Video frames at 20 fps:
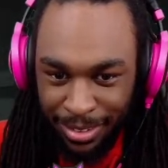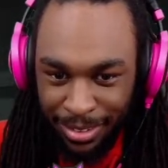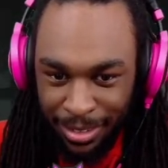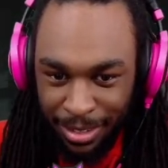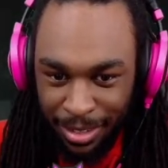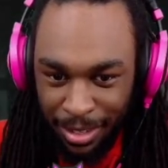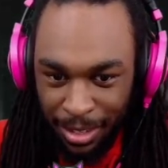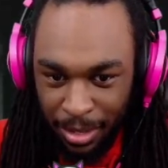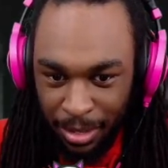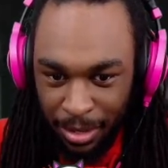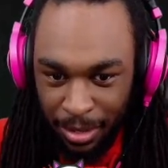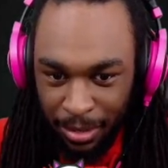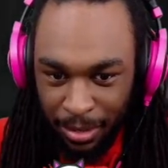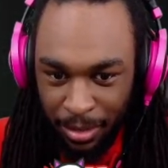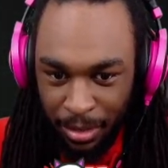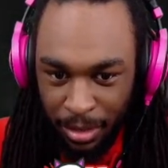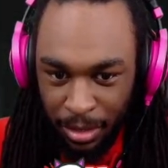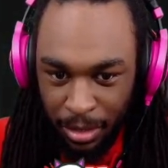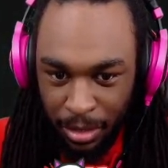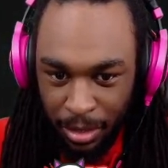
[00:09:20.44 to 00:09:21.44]

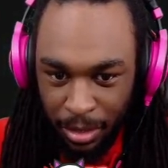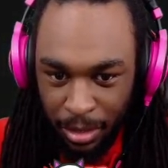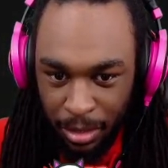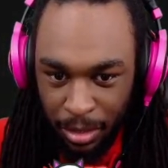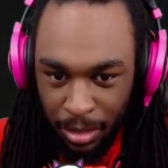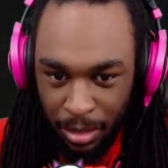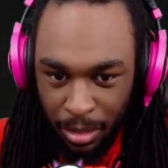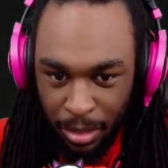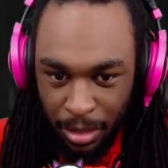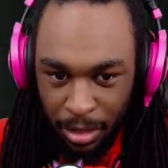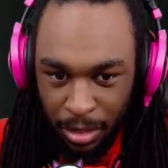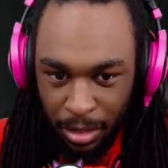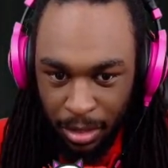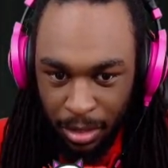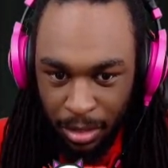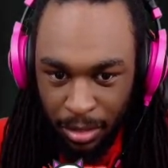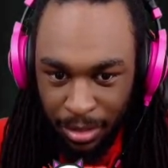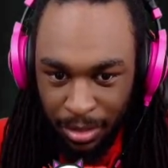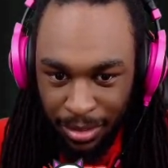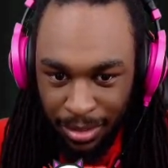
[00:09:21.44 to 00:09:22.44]

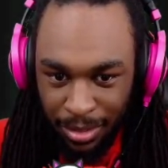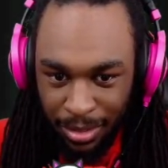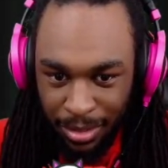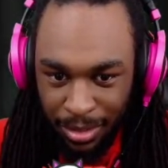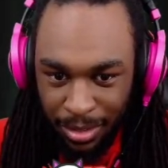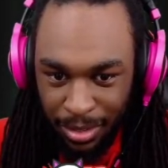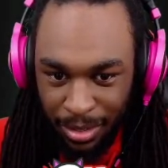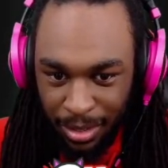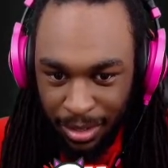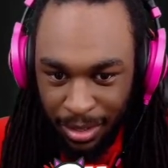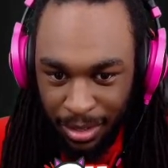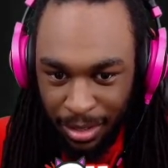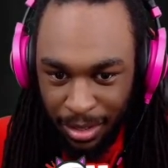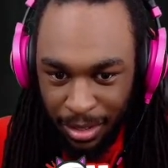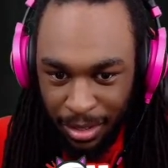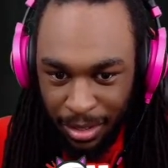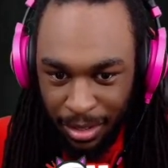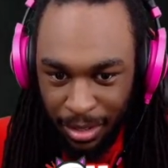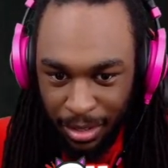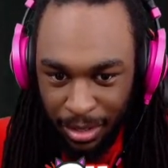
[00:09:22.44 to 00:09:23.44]

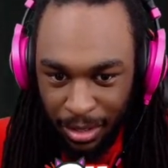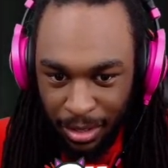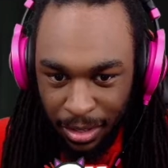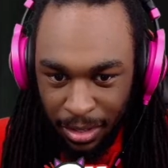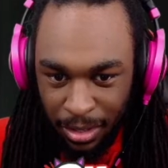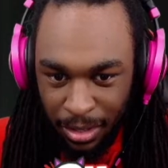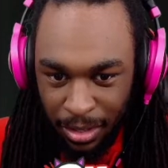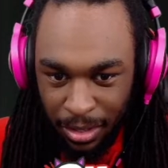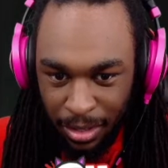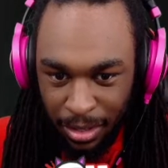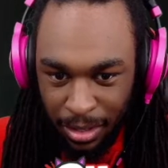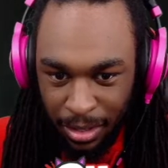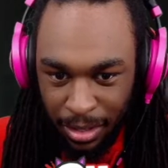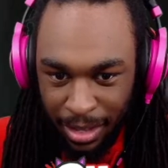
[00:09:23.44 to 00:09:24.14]
Nobody speaks.